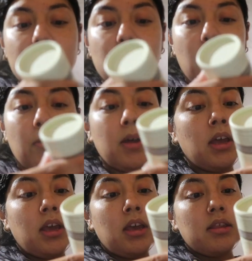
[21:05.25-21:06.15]
So
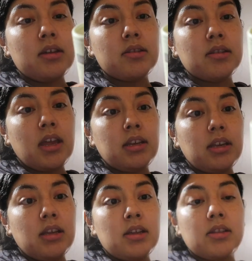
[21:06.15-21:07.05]
this
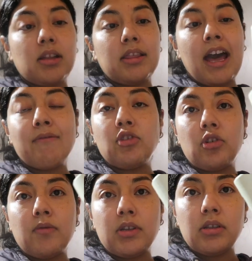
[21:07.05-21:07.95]
scent is
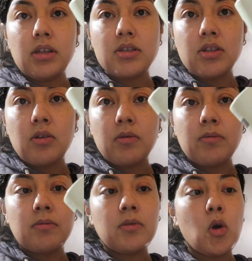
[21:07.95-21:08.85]
lavender vanilla. So
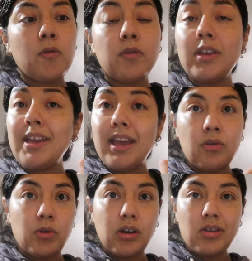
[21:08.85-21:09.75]
hopefully
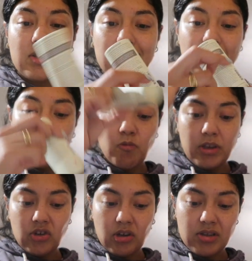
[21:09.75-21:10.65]
it works.
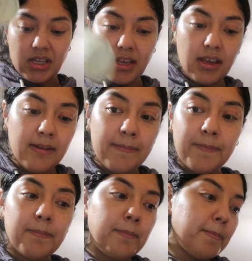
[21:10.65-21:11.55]
We shall see.
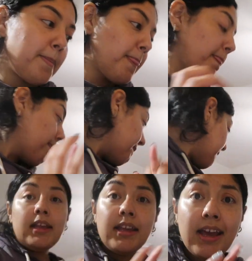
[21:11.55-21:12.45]

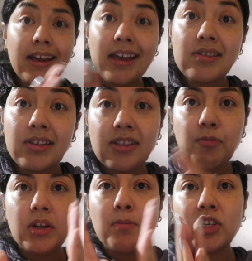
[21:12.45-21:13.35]
And yeah, guys, that's
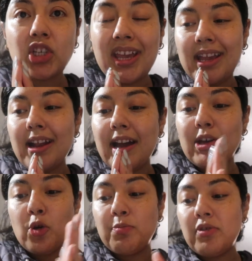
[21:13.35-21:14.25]
pretty much it. I
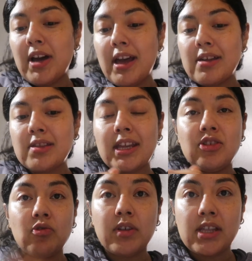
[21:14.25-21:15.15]
hope you guys
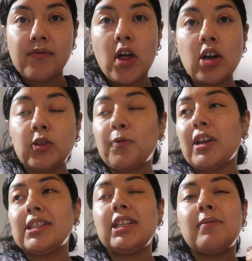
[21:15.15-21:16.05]
enjoyed this vlog. Don't
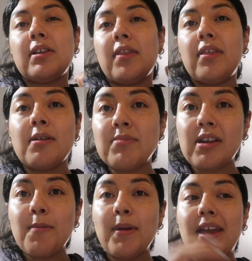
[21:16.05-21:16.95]
forget to give it a
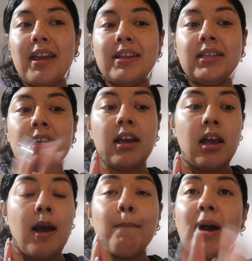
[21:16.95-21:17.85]
thumbs up. And
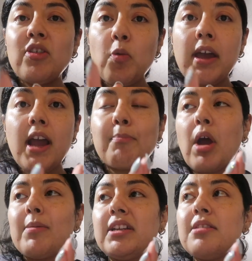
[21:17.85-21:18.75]
by the way, I'm
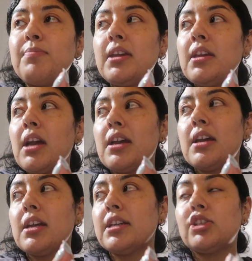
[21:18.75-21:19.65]
probably going to be
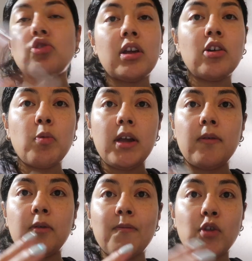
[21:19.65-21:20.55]
straying
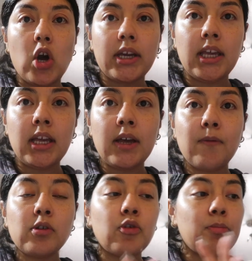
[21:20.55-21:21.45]
away from vlogging
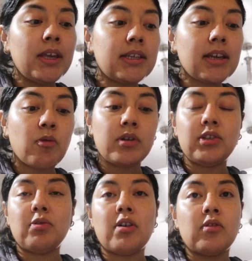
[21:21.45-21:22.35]
for a little bit. I
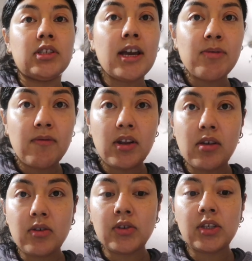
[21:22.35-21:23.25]
want to do other types of
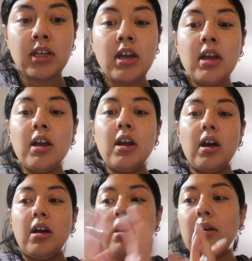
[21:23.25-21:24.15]
videos.
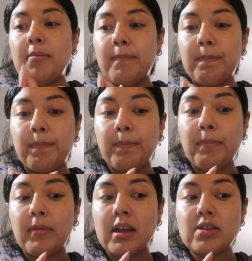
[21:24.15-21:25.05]
Um,
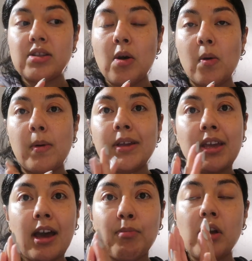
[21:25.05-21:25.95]
so
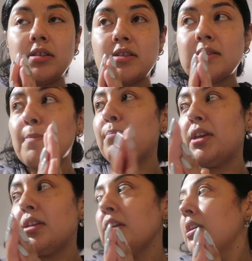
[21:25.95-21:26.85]
yeah, probably just
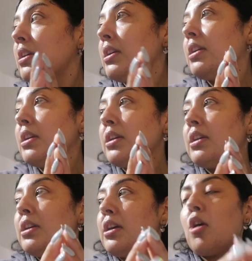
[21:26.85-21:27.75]
be
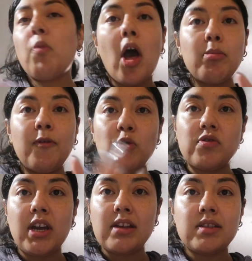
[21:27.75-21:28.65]
a while
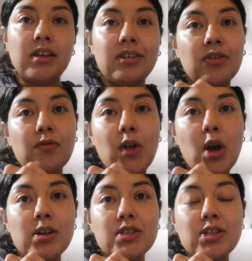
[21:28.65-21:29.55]
before you guys see another
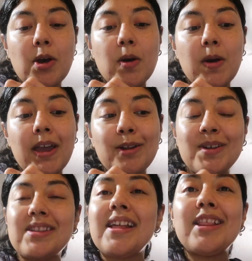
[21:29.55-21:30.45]
vlog. So
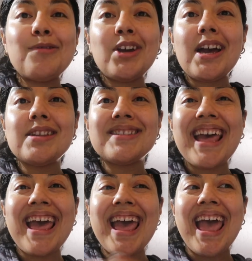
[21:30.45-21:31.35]
anyways, love you guys.
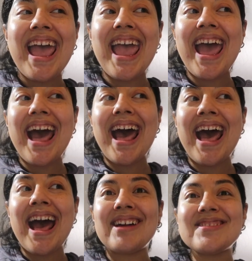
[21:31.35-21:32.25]

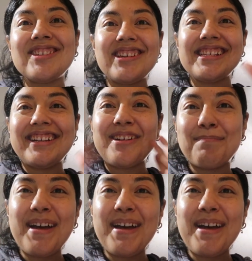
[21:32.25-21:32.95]
Uh, see you later.